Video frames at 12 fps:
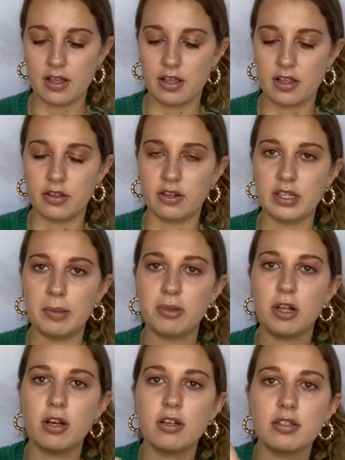Their lip
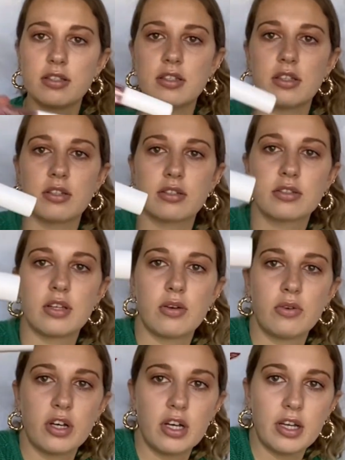gloss looks so
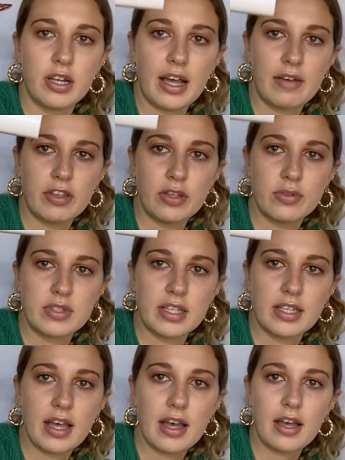good. I haven't used it
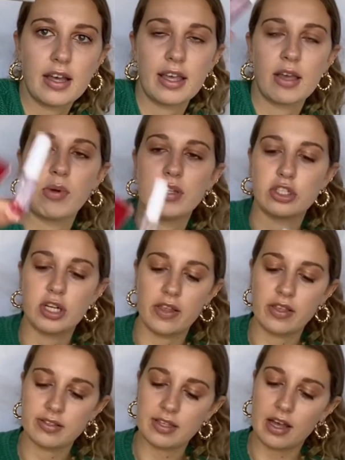yet. Can't wait to try this
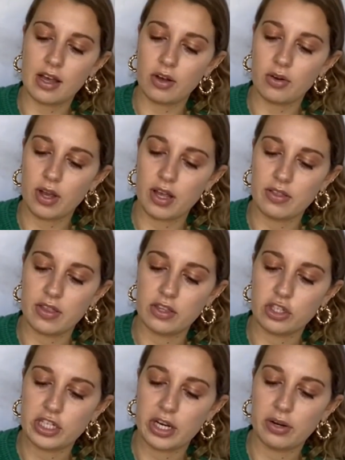out. And then the
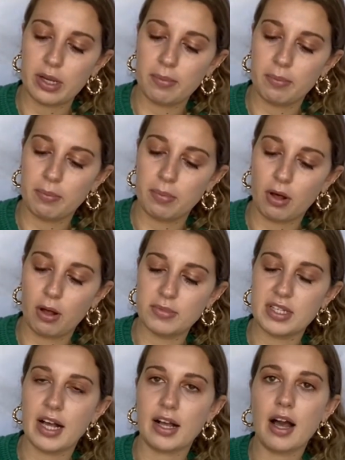
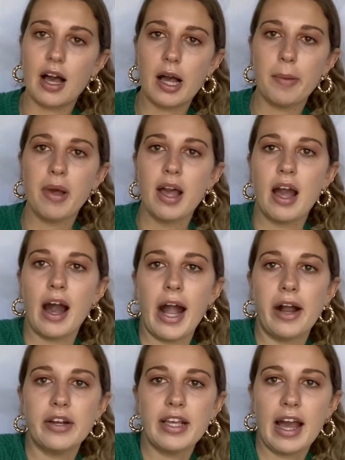cherrybalm.com. I
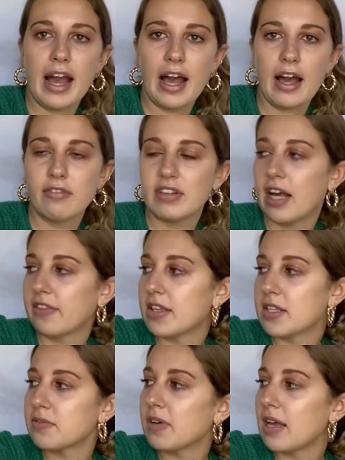already have, not this
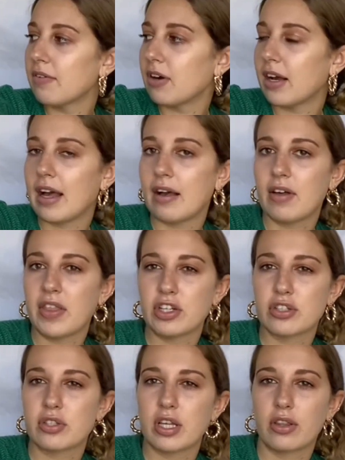flavor. I have, I think,
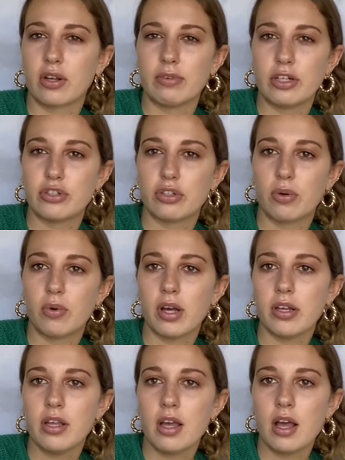just like the original one.
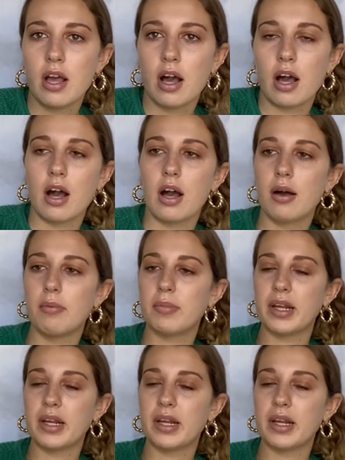Um, but I